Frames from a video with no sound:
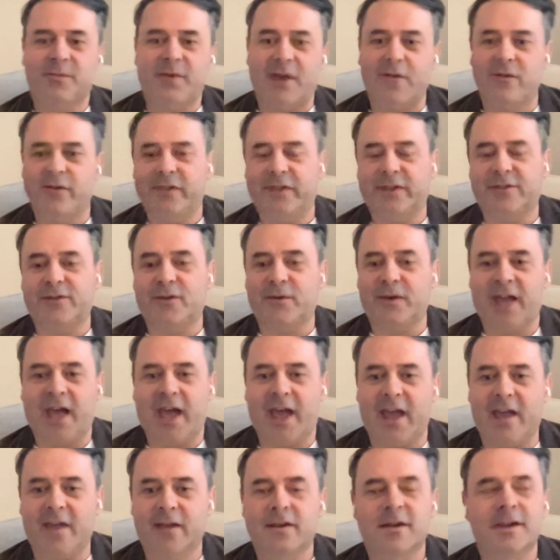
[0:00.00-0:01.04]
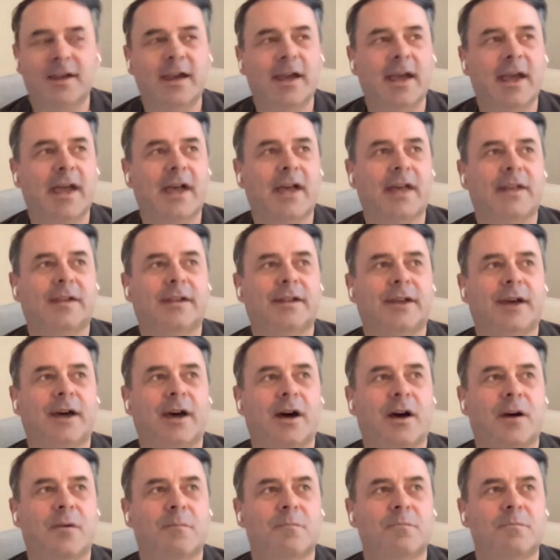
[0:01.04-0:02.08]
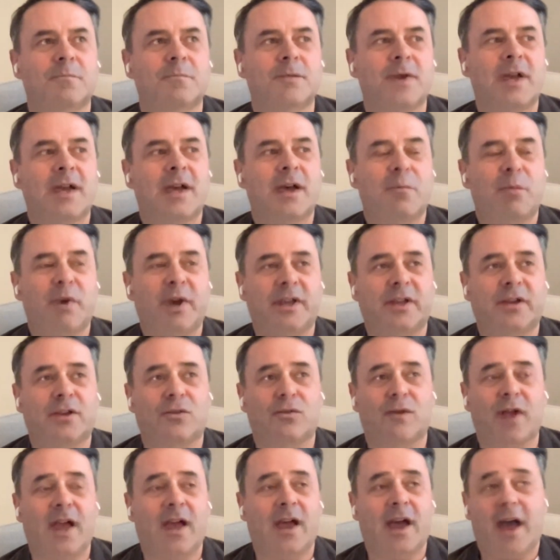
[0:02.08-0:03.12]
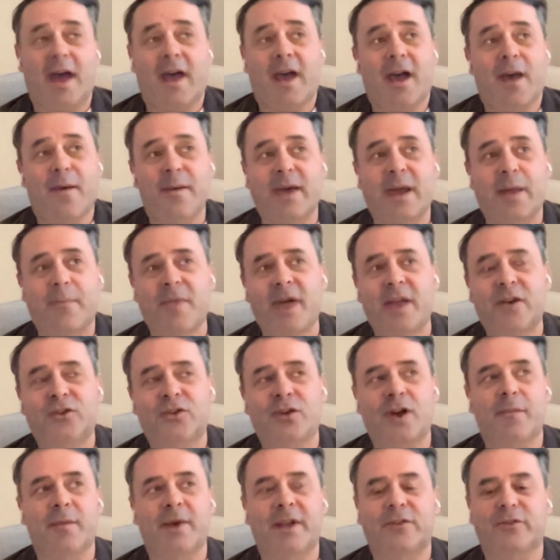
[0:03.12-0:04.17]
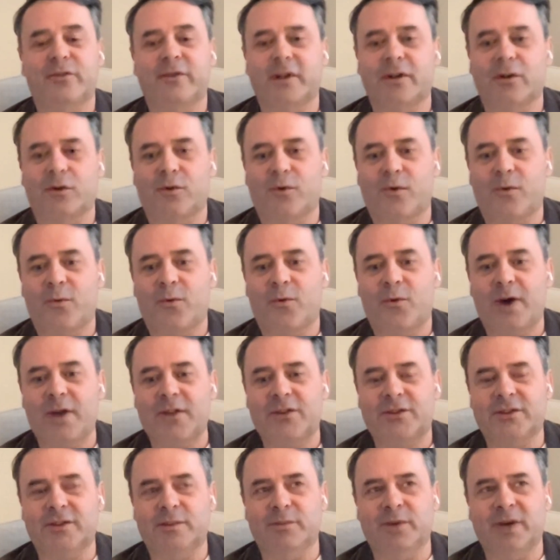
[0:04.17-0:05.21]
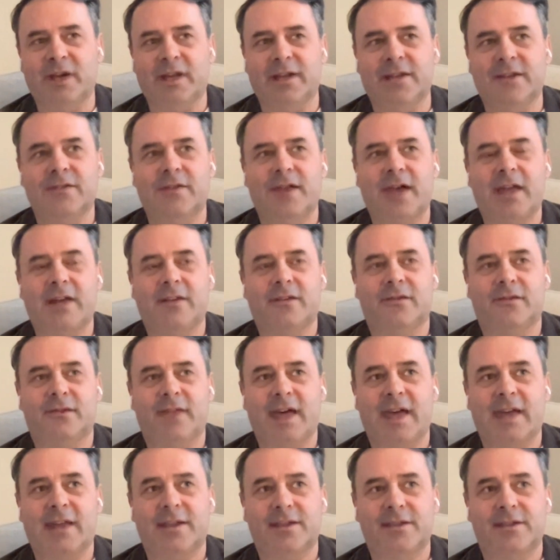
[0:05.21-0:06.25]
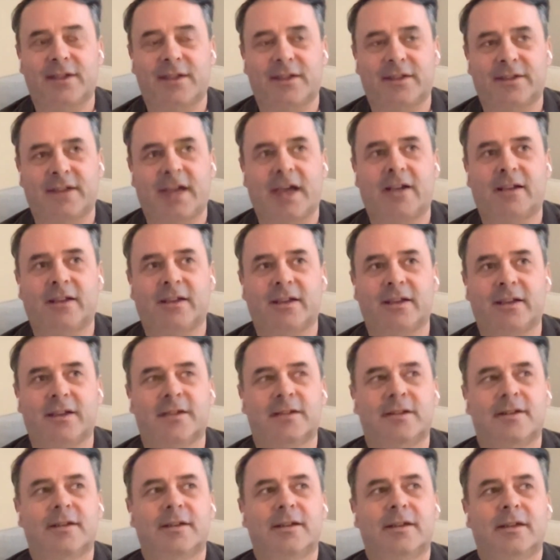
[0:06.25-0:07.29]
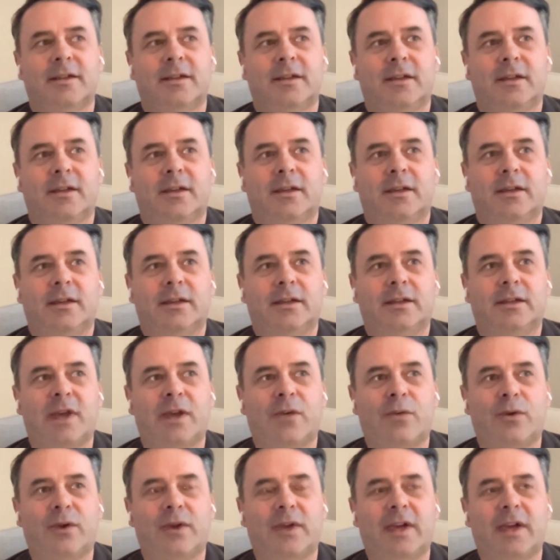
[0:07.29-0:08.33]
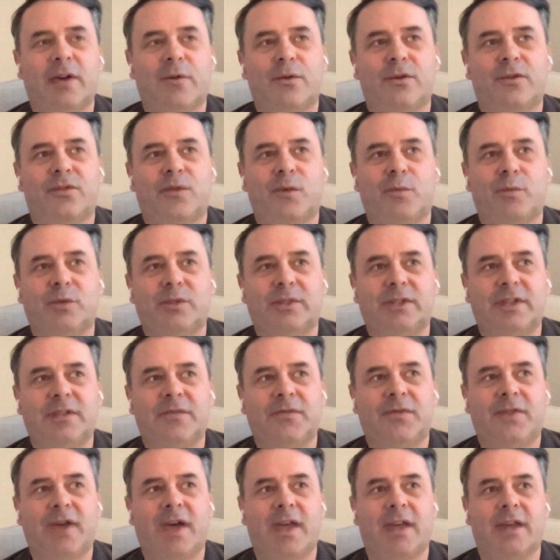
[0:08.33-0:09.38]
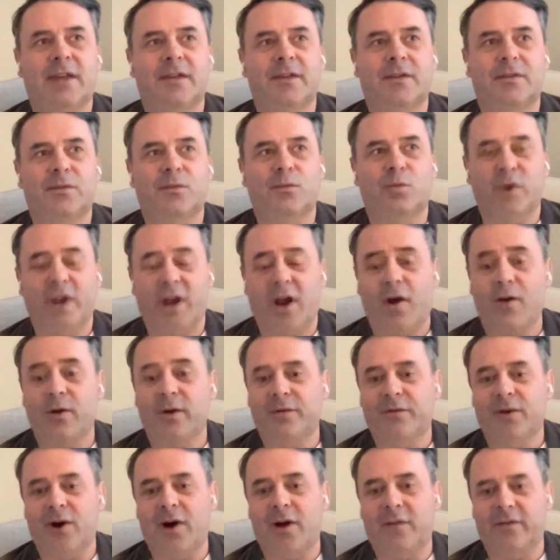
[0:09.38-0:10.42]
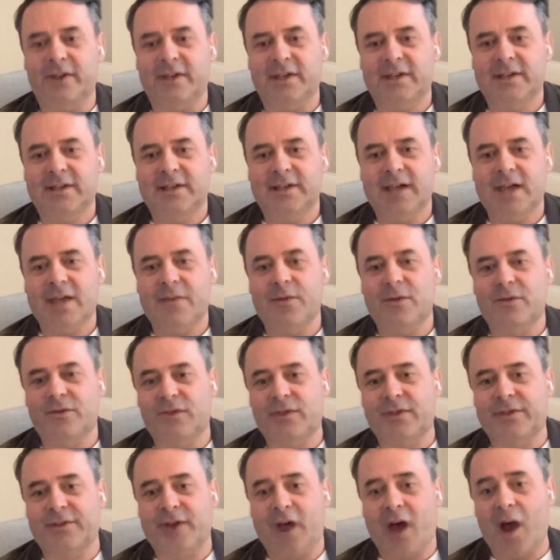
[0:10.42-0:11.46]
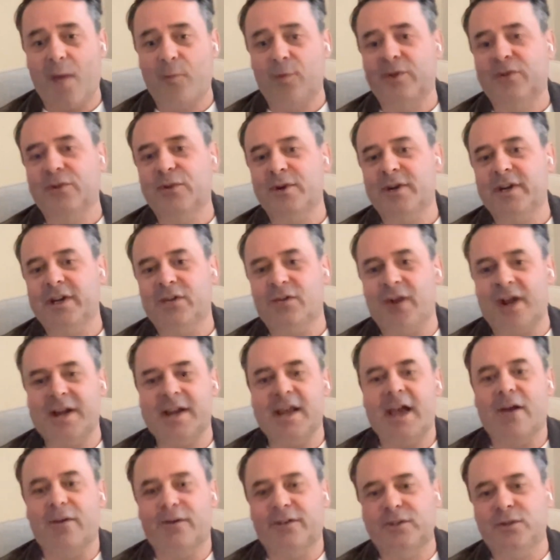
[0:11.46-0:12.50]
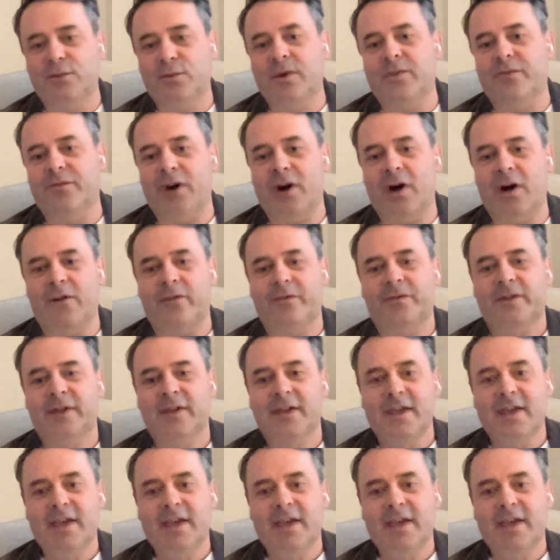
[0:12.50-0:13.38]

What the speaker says: everything's okay. And but I mean, I'm not sure I'm answering your question, but that is exactly it. It was the belief that we are evolving, and there's this opportunity right now to evolve.